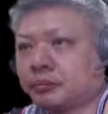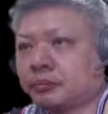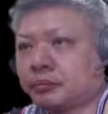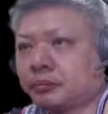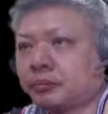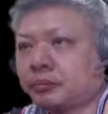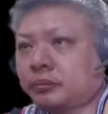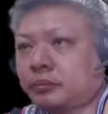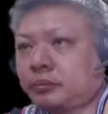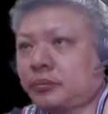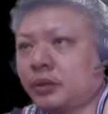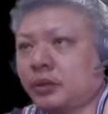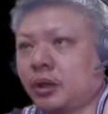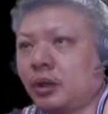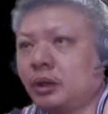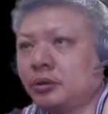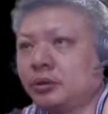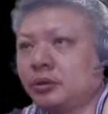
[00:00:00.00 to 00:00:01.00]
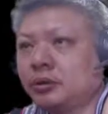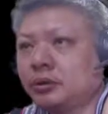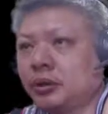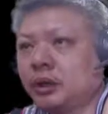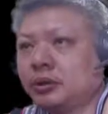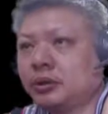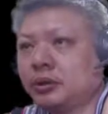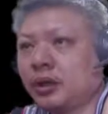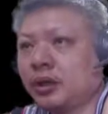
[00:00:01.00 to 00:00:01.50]
horse to attack
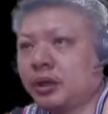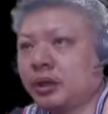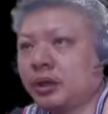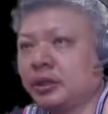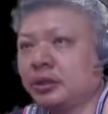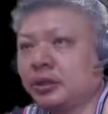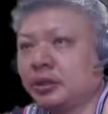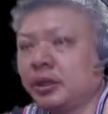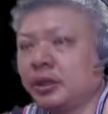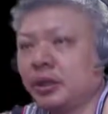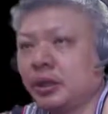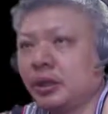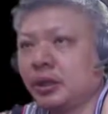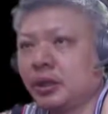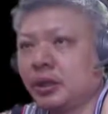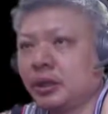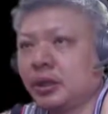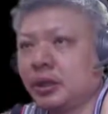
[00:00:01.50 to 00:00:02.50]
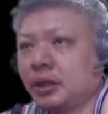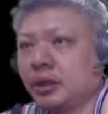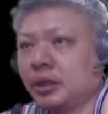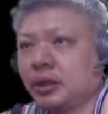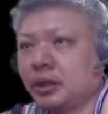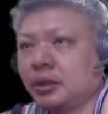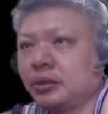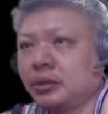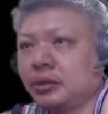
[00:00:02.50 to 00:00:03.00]
this
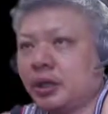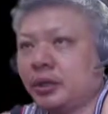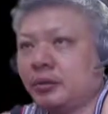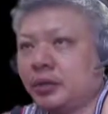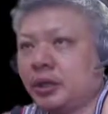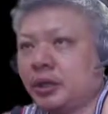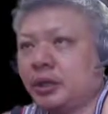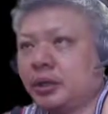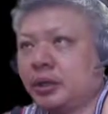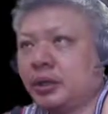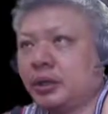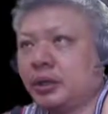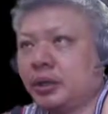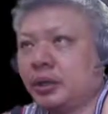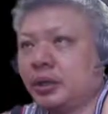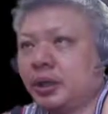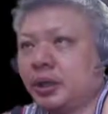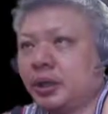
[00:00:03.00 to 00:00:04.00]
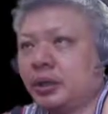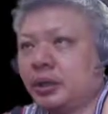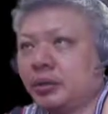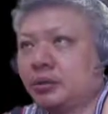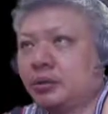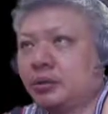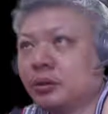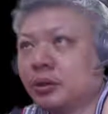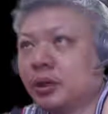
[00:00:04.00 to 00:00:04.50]
chariot and also
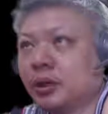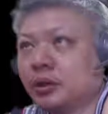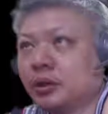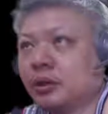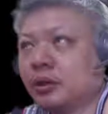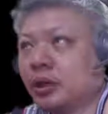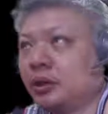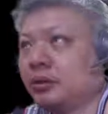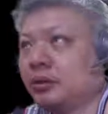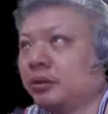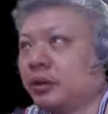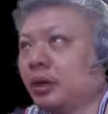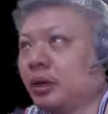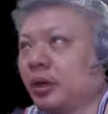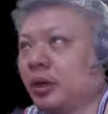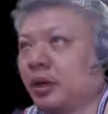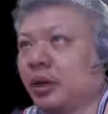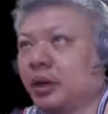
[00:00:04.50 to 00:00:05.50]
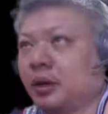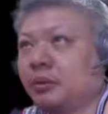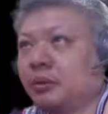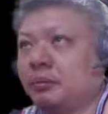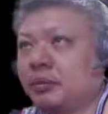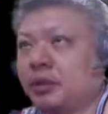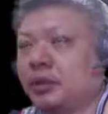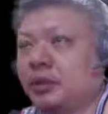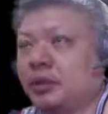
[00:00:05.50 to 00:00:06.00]
attack this
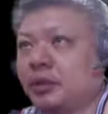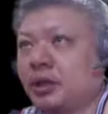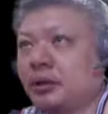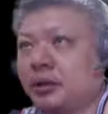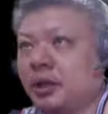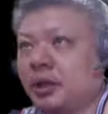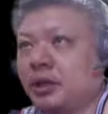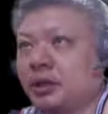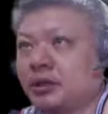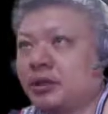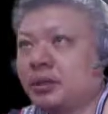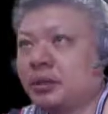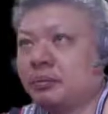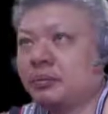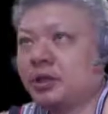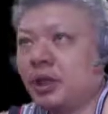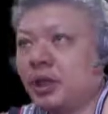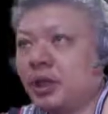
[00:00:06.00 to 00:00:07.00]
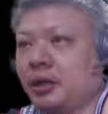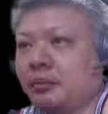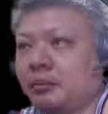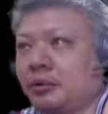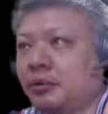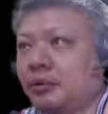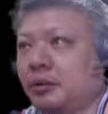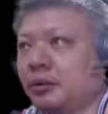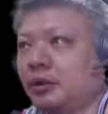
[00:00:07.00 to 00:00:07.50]
chariot at the same time. So this
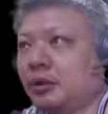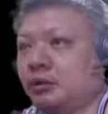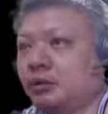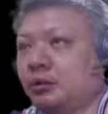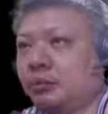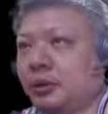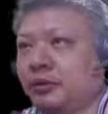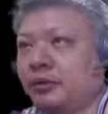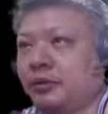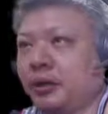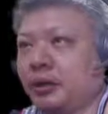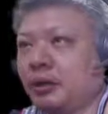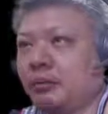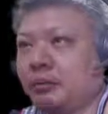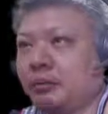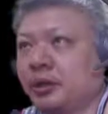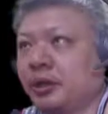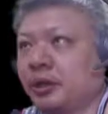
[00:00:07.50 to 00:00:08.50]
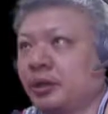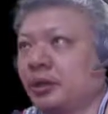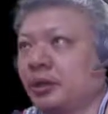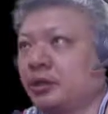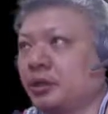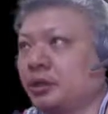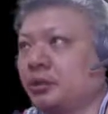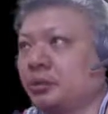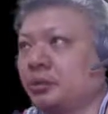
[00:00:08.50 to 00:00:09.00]
would be a very complicated
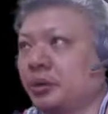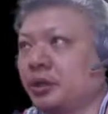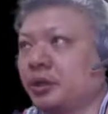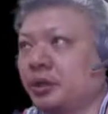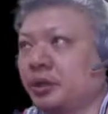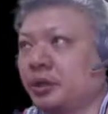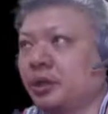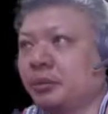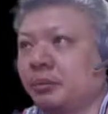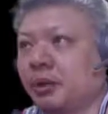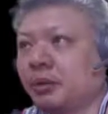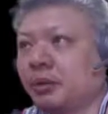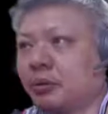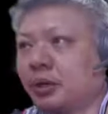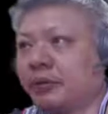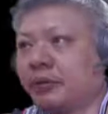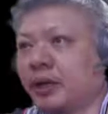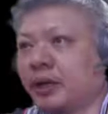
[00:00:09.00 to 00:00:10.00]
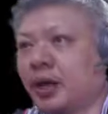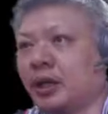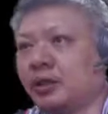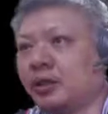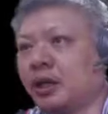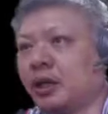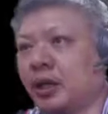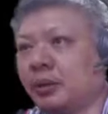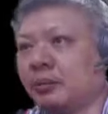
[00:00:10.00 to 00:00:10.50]
situation, and black would have a hard time
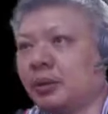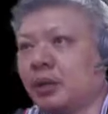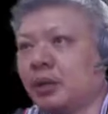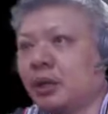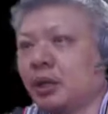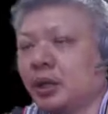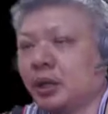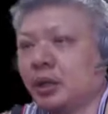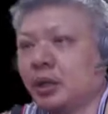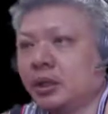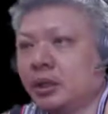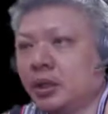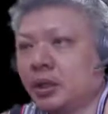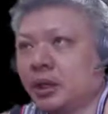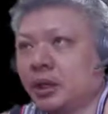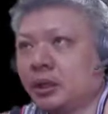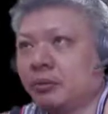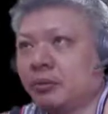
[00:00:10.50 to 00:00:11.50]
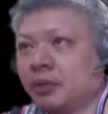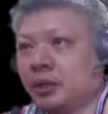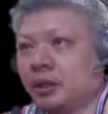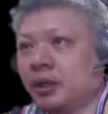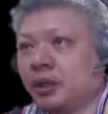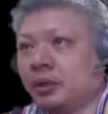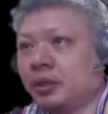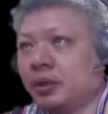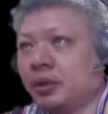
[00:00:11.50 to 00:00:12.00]
dealing with it.
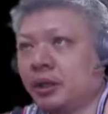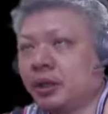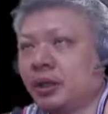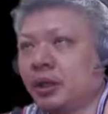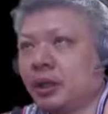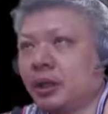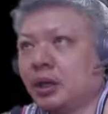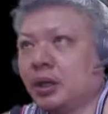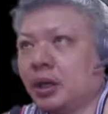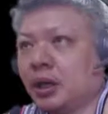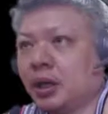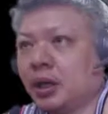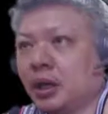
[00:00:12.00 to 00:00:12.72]
Uh,